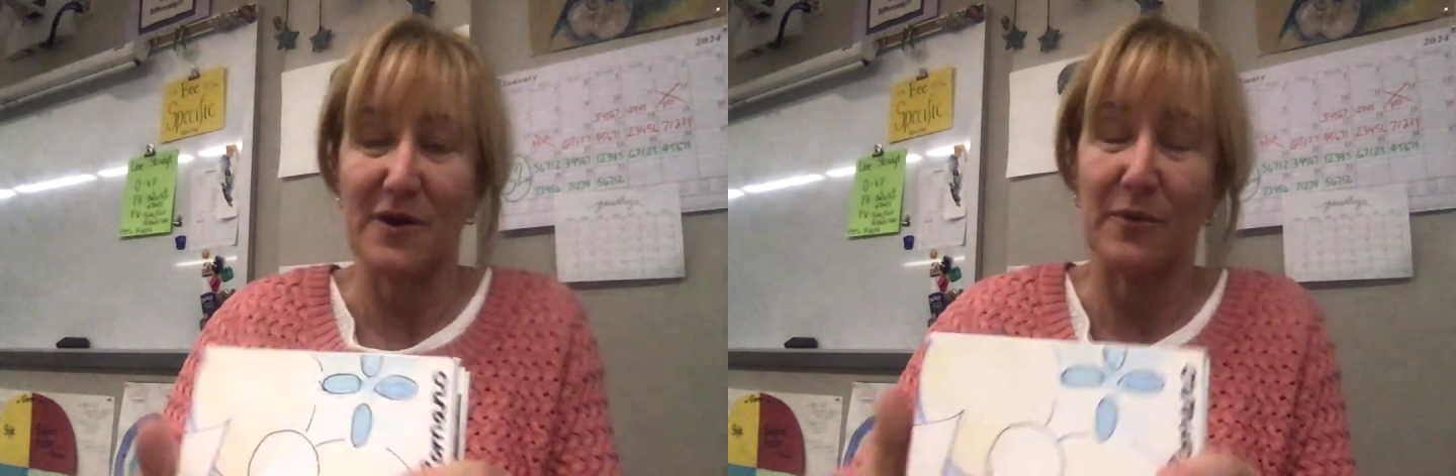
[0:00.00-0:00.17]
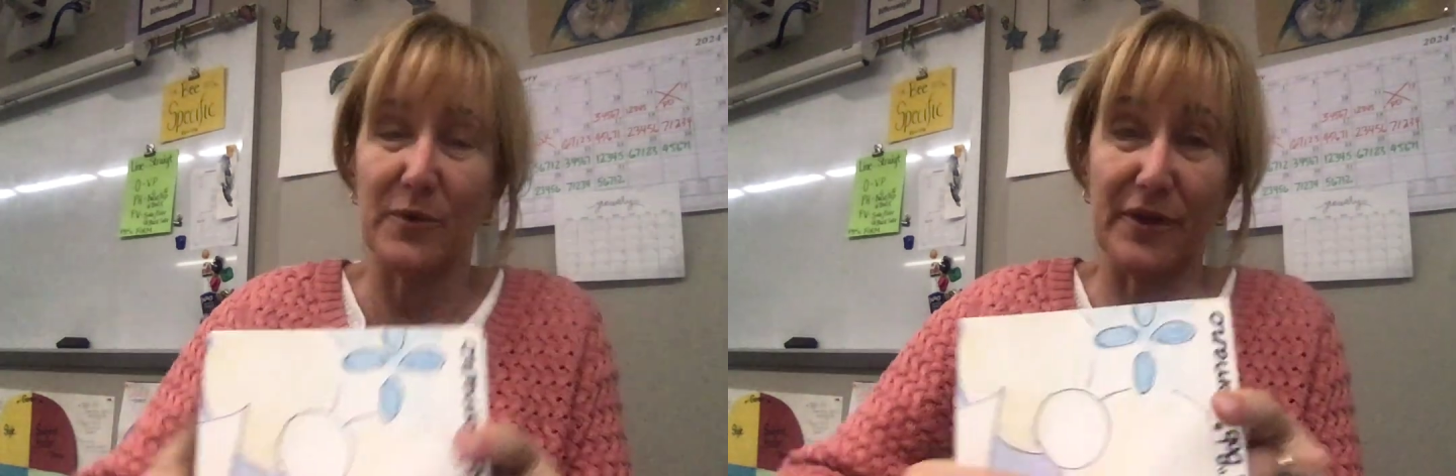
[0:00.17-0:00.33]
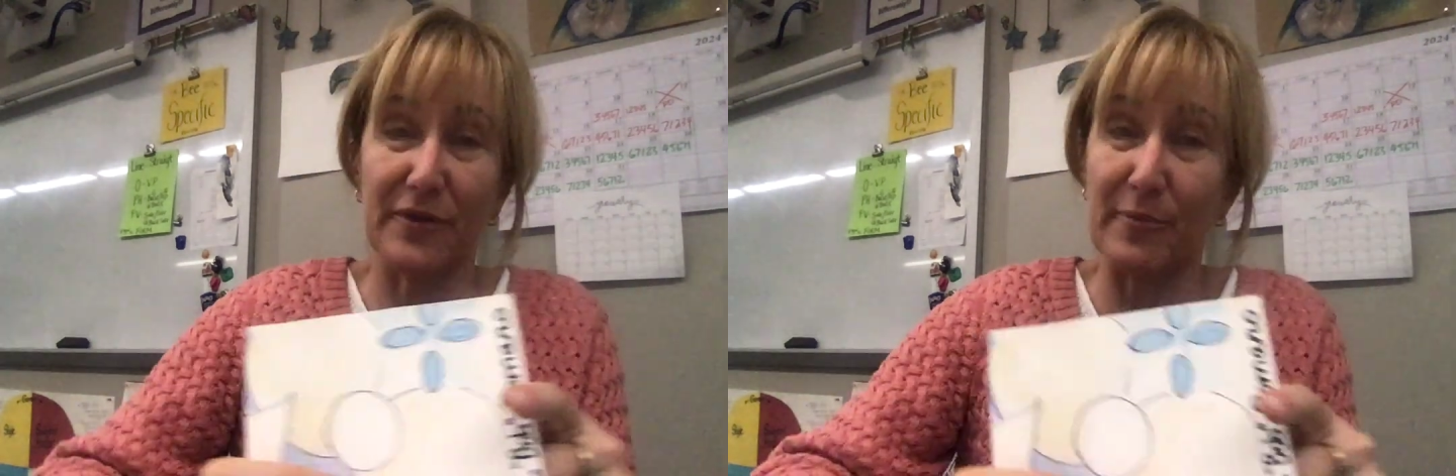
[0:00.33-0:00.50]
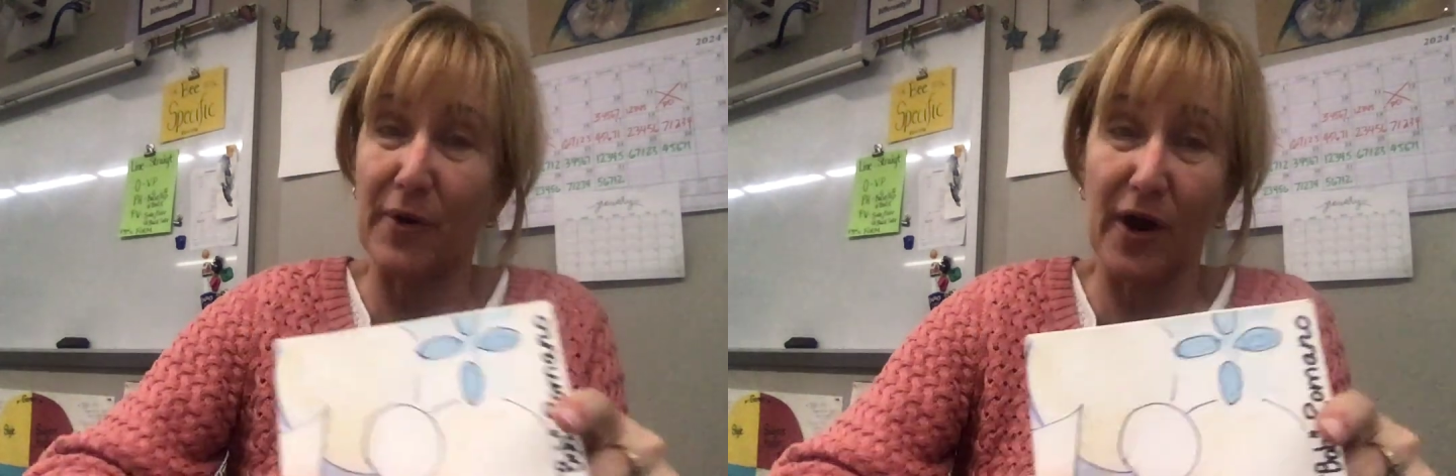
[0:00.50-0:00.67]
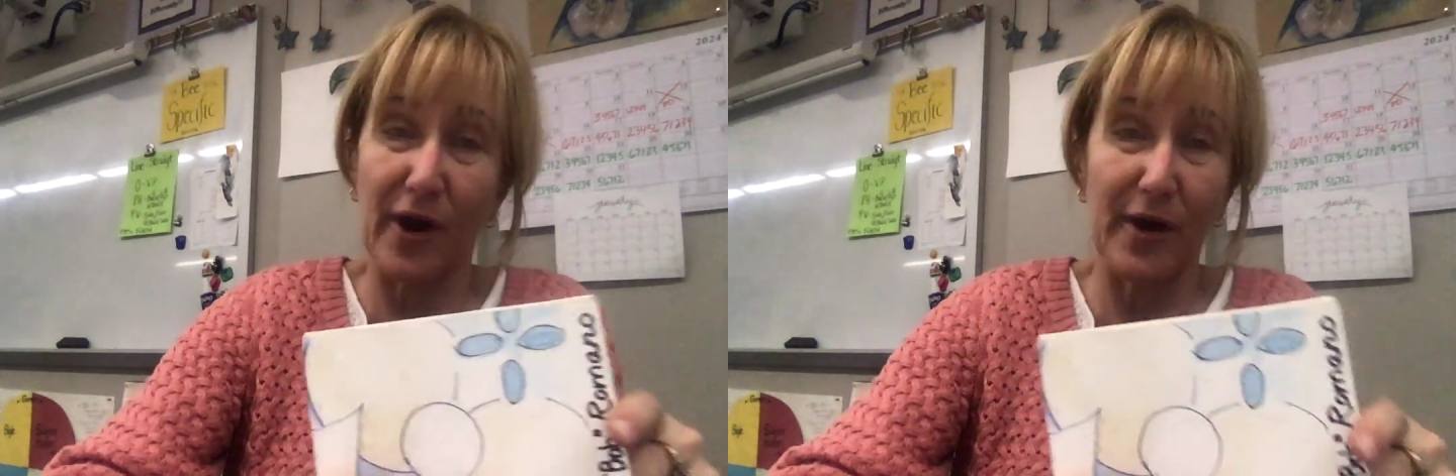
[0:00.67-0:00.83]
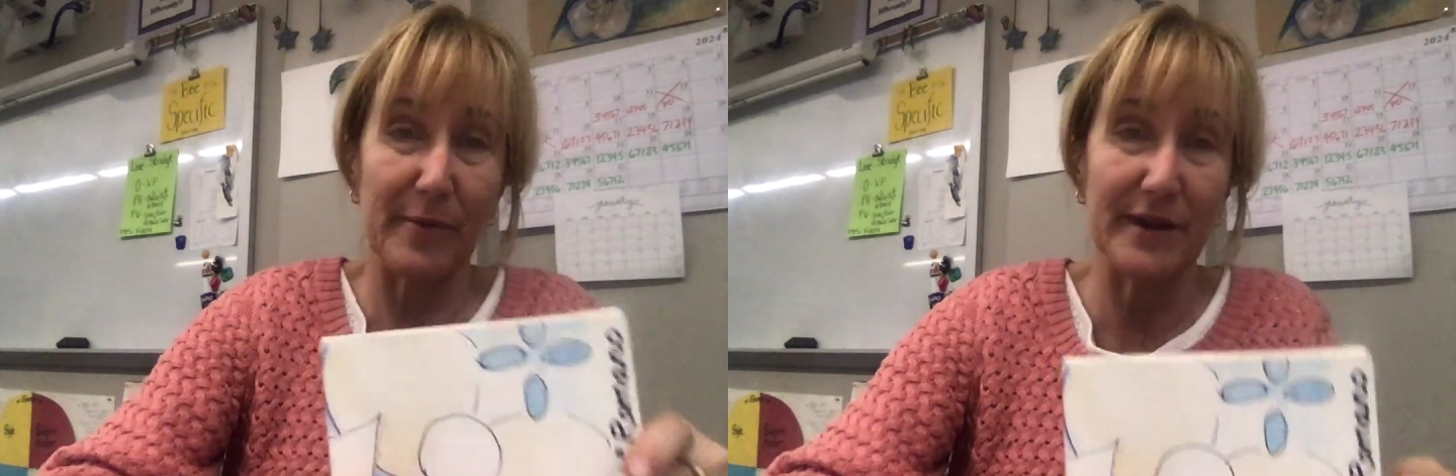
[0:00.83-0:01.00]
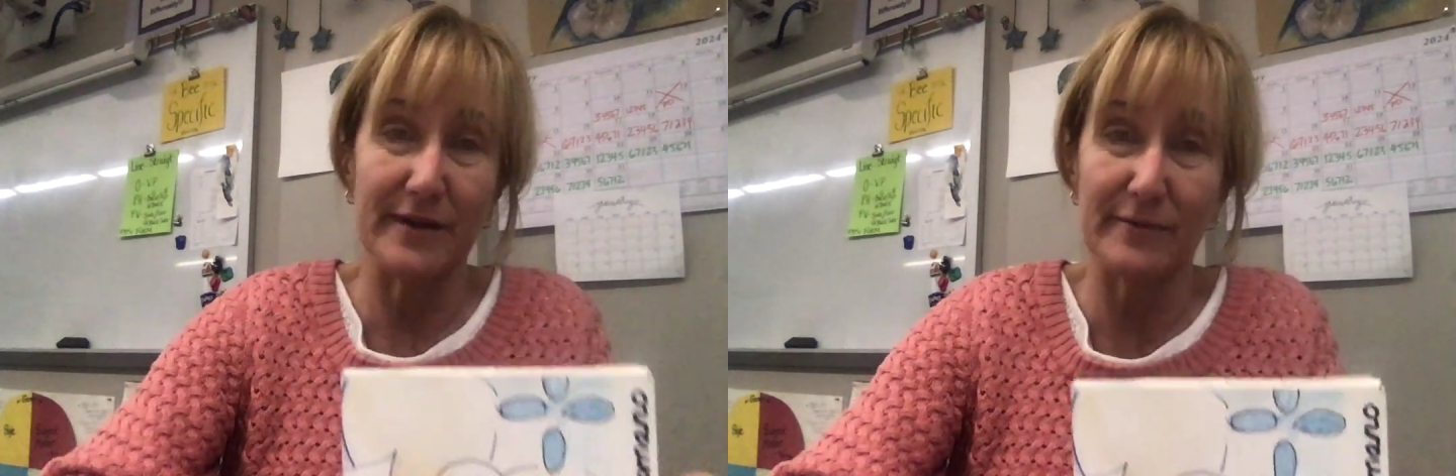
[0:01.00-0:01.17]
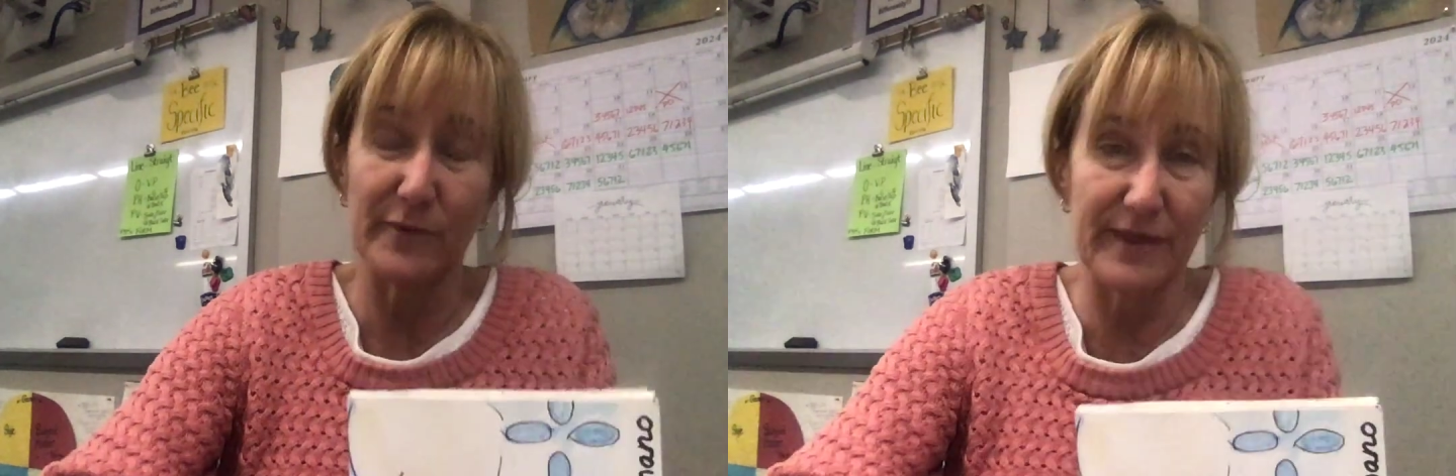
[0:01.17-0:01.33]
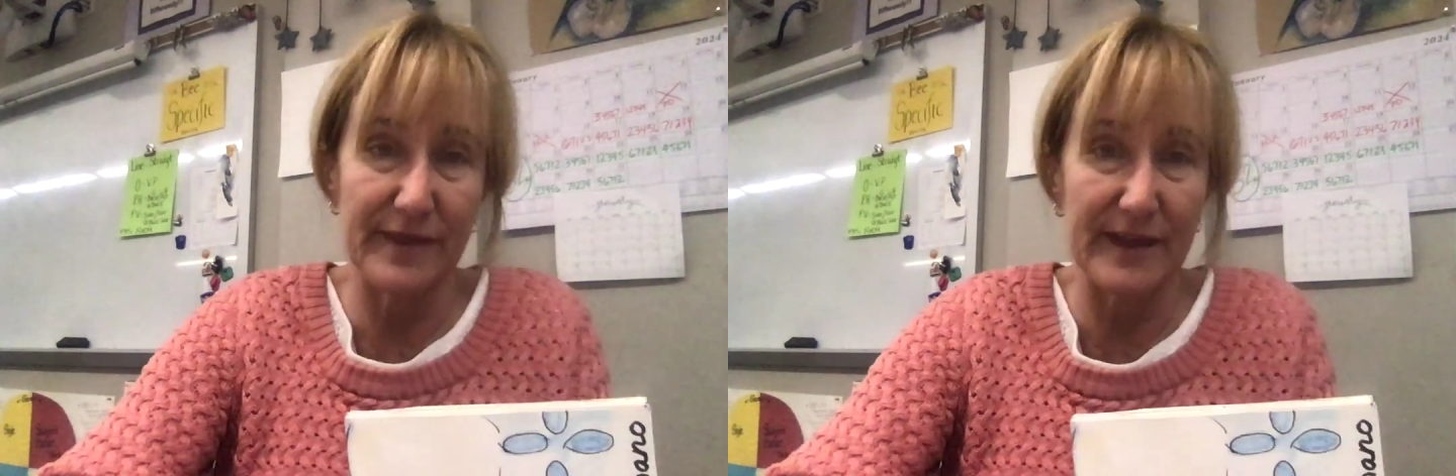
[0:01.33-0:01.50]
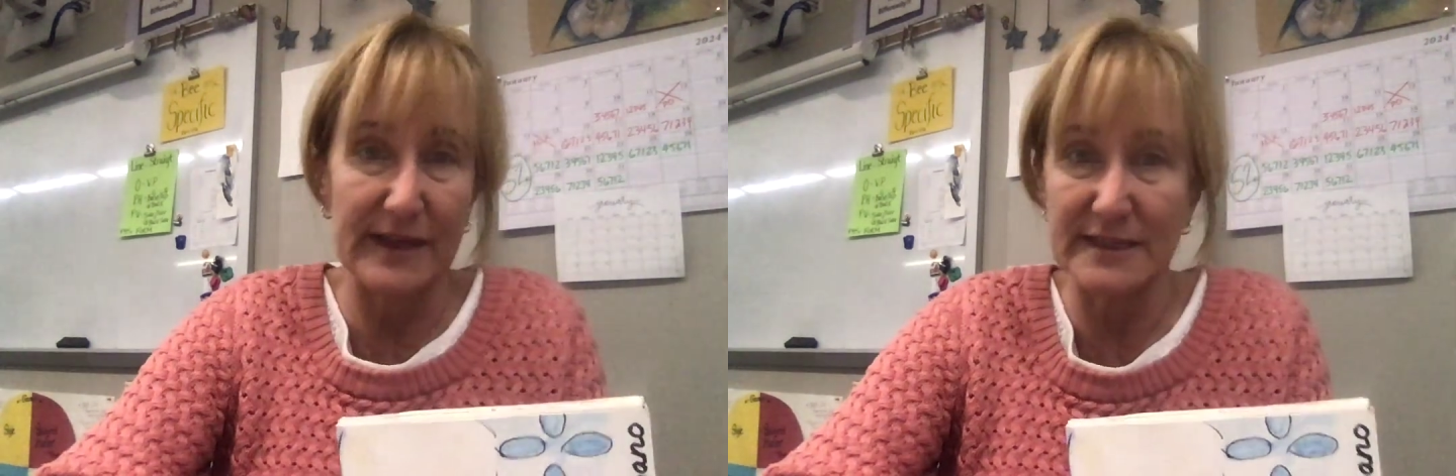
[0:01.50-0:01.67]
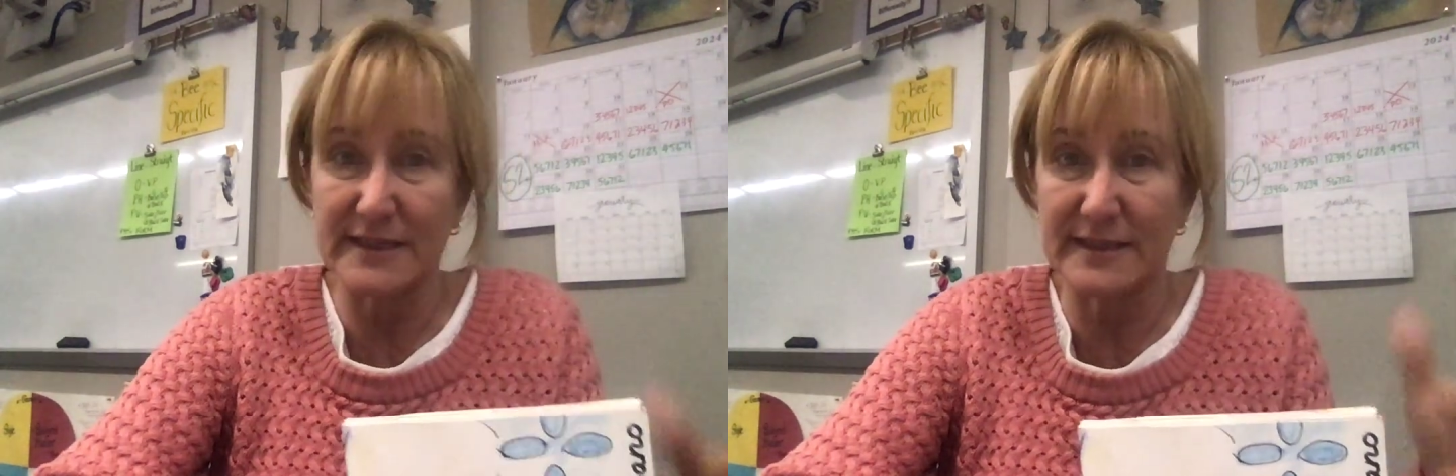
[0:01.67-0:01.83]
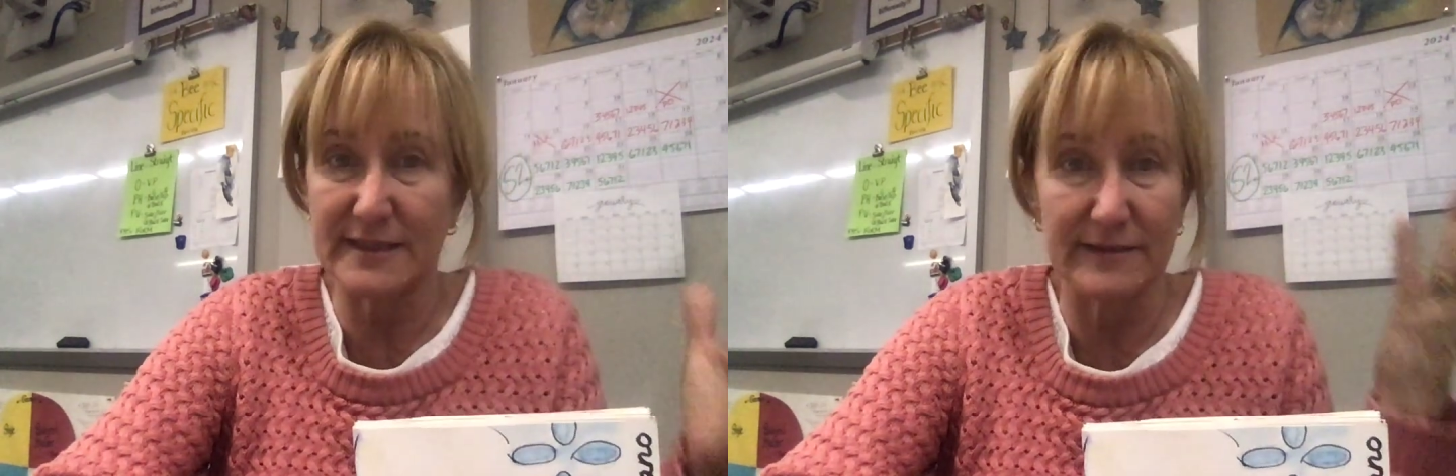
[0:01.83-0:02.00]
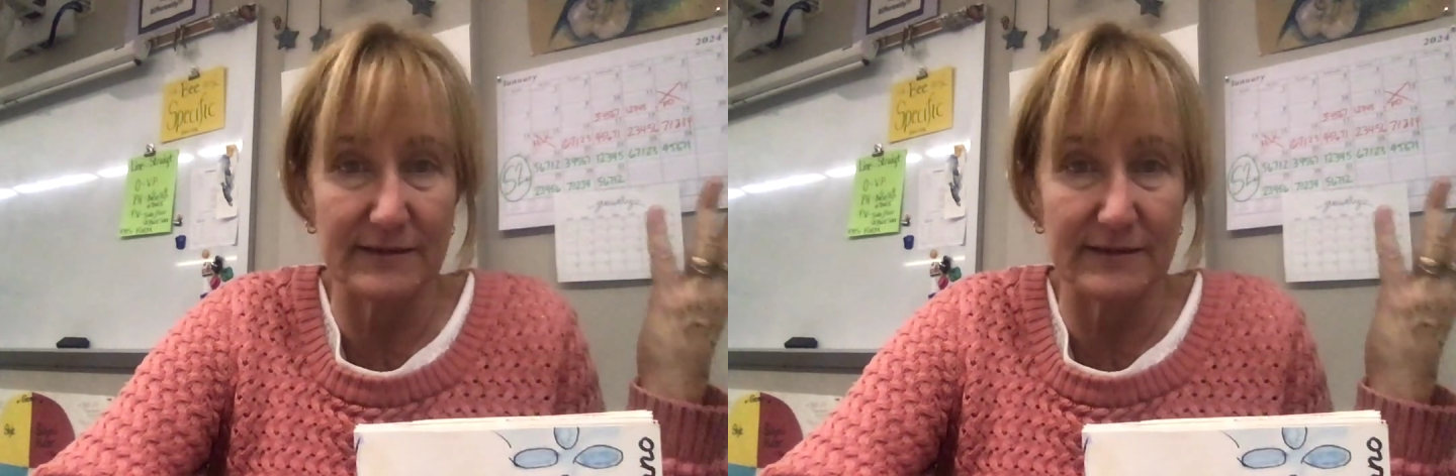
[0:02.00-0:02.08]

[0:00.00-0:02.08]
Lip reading: with Bob, and when things